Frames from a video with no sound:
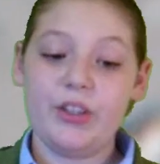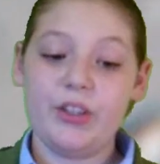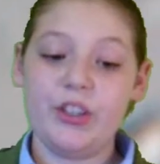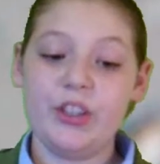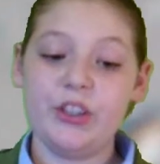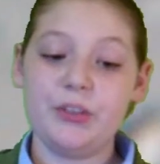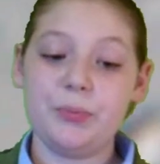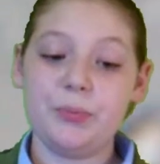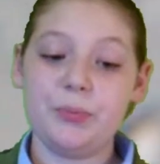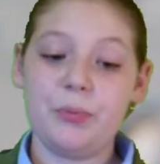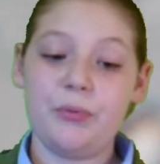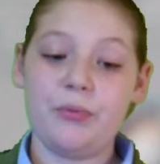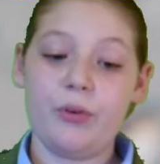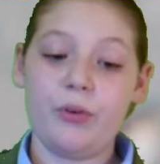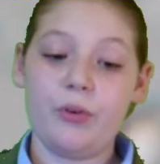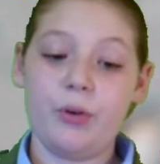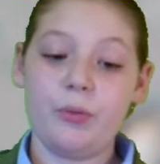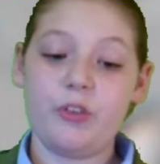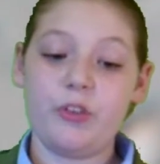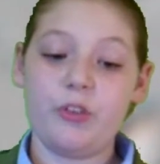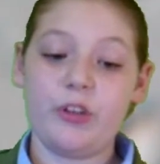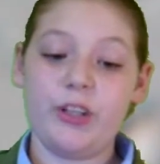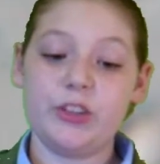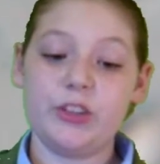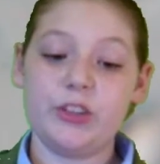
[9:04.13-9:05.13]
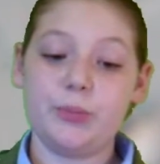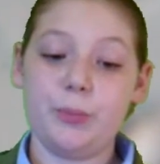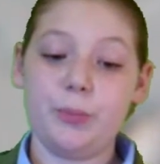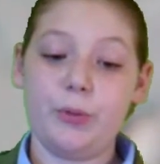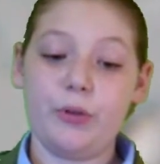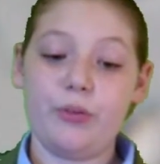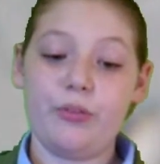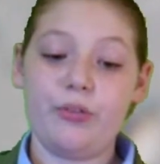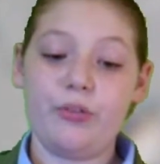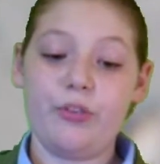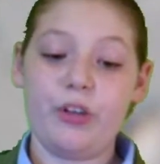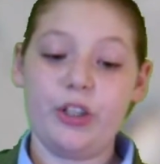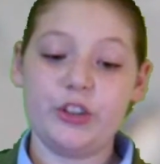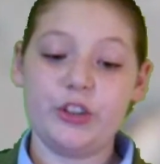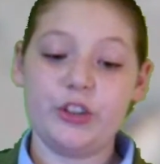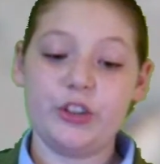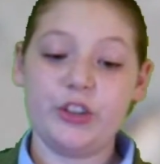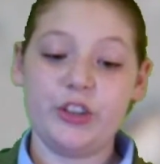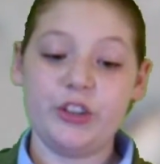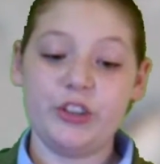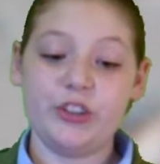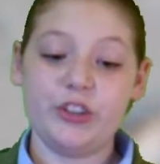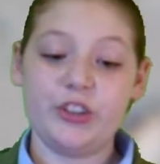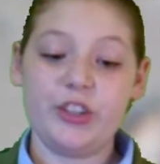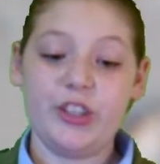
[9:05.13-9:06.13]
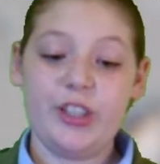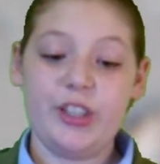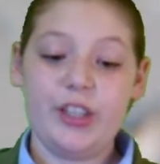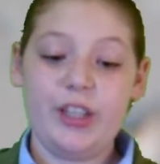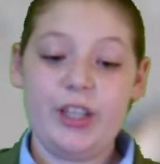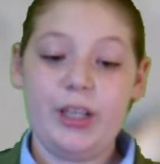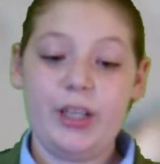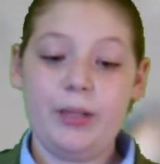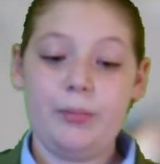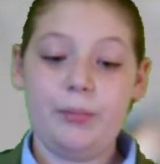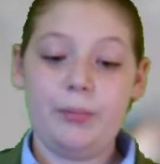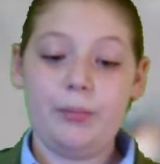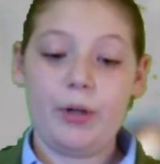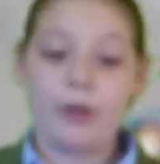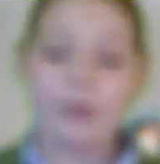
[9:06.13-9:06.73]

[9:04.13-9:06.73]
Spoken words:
These perform transport functions in